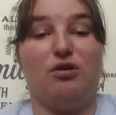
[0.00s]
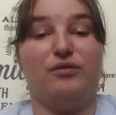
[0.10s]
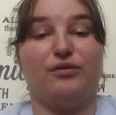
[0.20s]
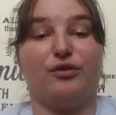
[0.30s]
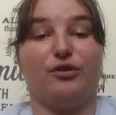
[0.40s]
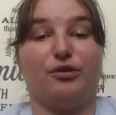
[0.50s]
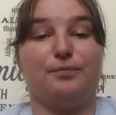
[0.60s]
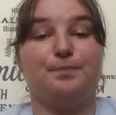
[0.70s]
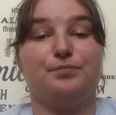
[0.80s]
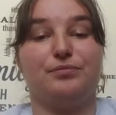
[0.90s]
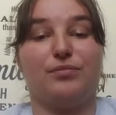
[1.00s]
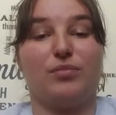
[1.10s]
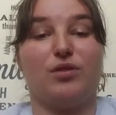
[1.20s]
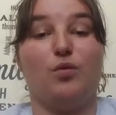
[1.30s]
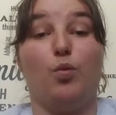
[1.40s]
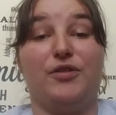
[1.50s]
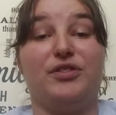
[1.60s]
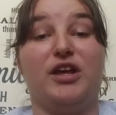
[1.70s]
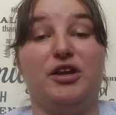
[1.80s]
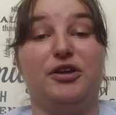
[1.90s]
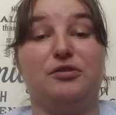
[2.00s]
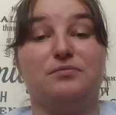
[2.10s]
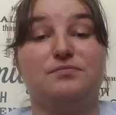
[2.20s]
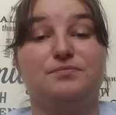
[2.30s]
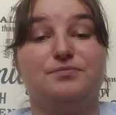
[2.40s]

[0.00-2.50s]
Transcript: over what they do.